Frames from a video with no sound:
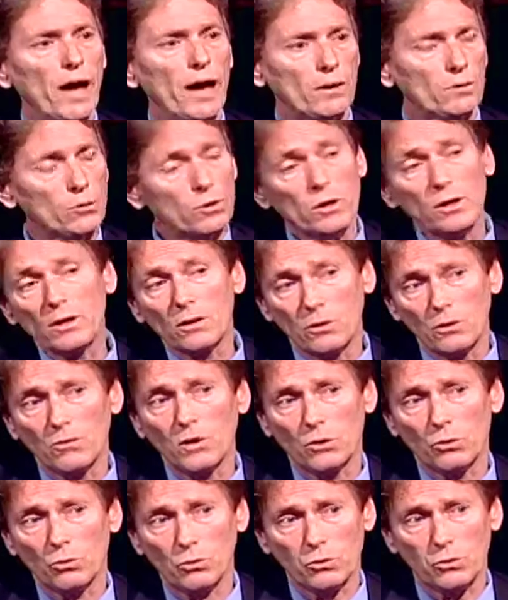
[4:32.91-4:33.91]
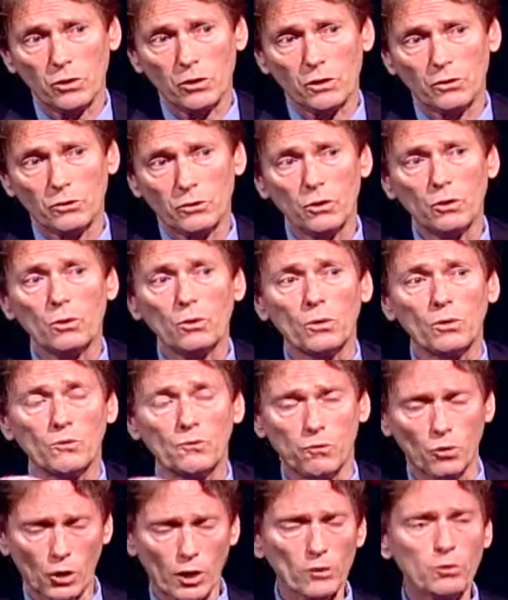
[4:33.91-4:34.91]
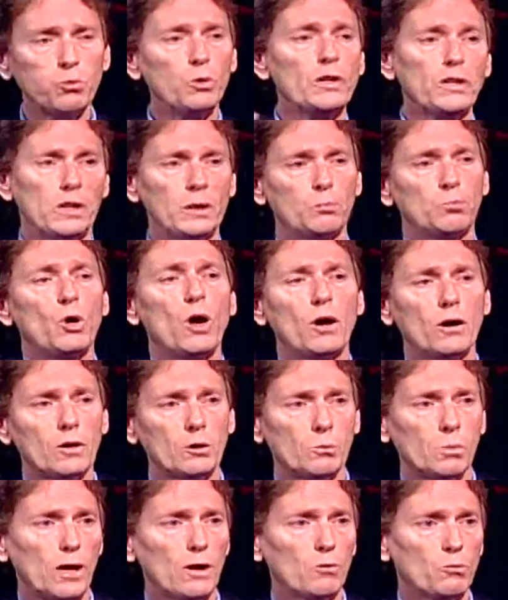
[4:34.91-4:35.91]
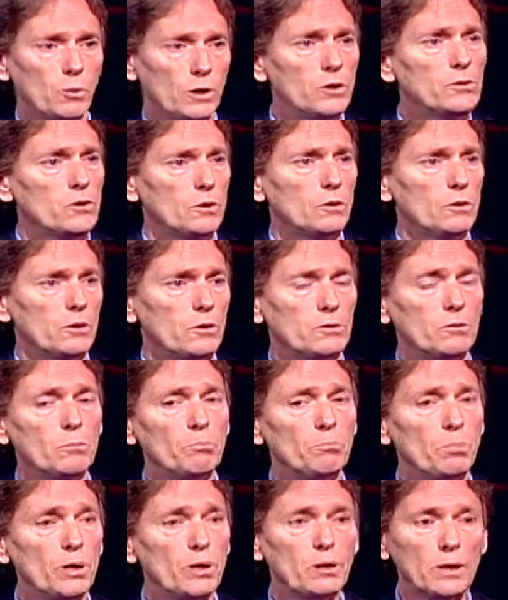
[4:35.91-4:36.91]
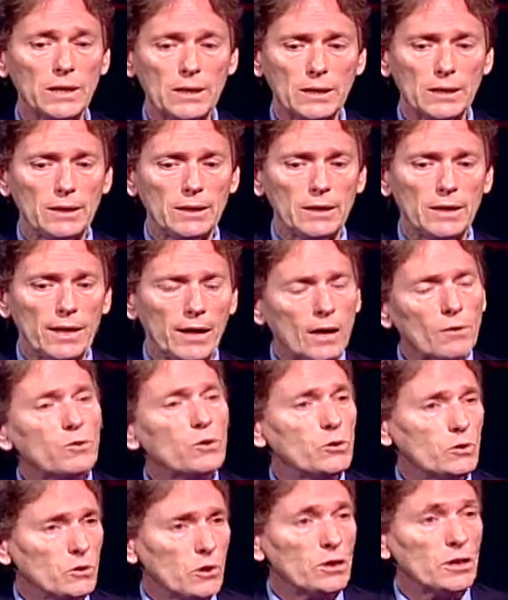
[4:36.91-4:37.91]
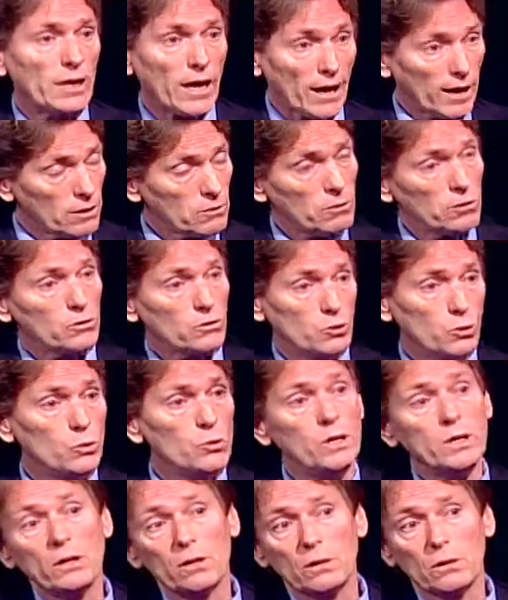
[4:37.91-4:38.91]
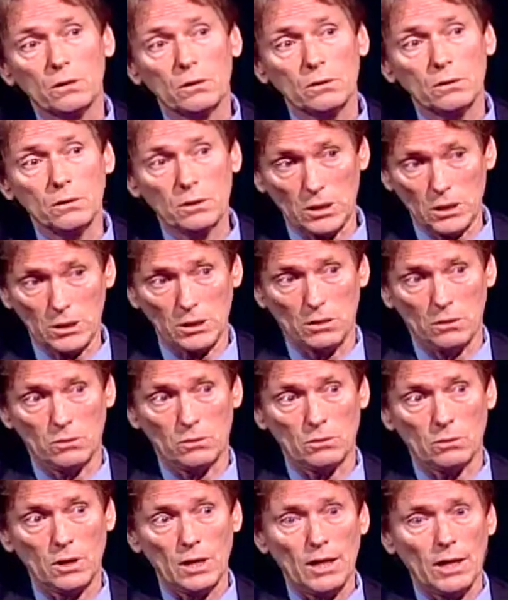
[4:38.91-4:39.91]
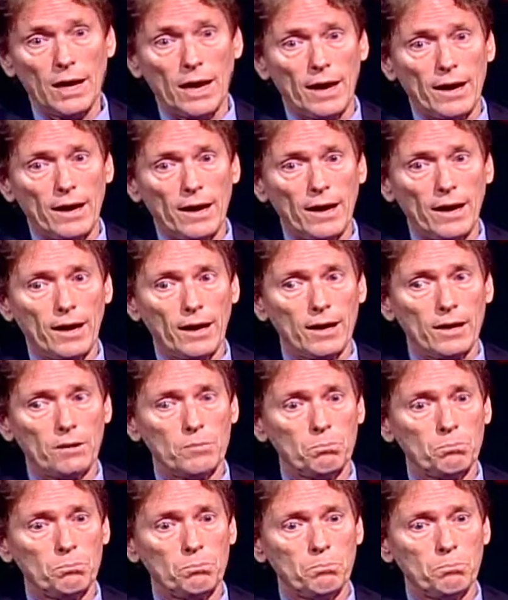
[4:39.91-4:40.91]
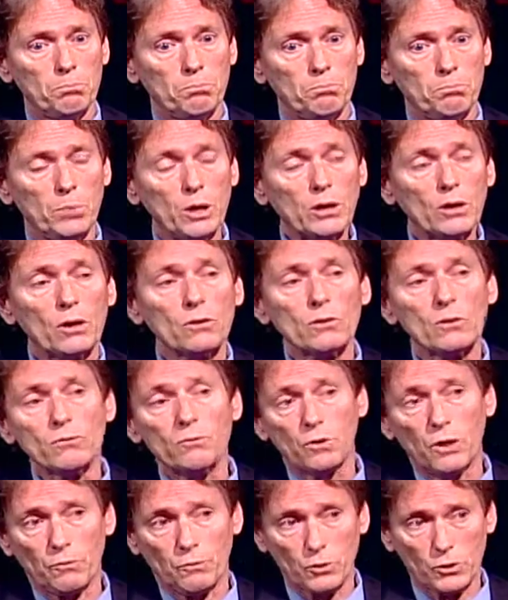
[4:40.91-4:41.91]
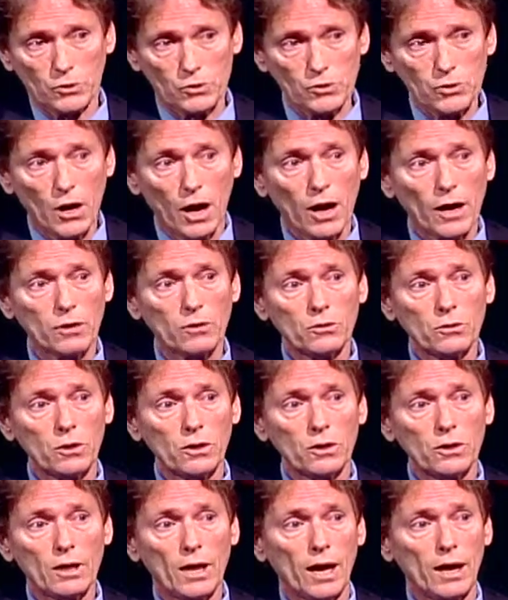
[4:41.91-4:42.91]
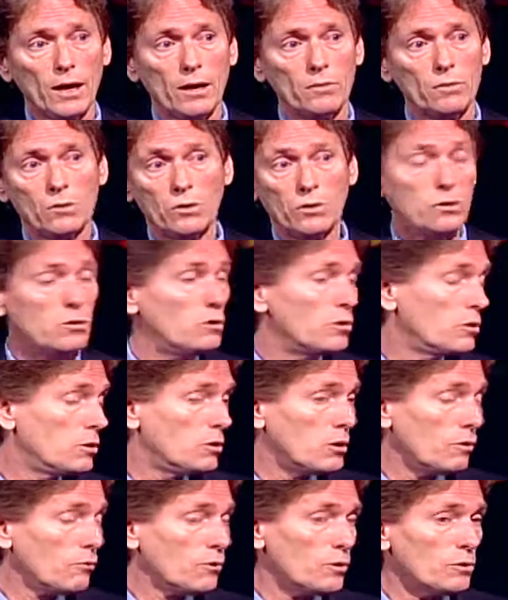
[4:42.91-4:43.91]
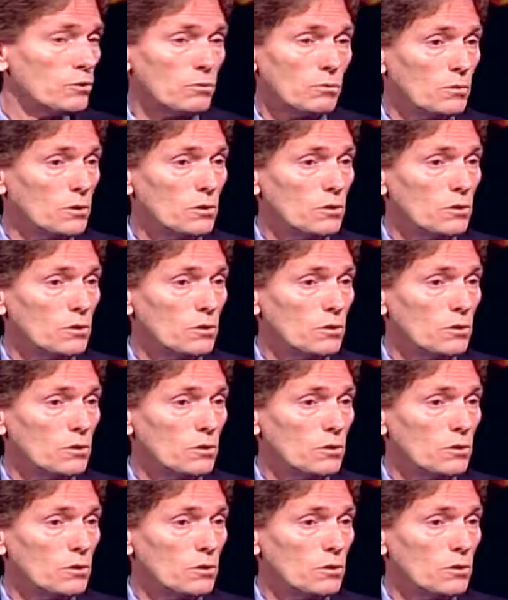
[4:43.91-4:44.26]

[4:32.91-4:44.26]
back to the individual cities too. For us, we keep talking about regionalism, but every city has its unique needs. And because of different sizing and different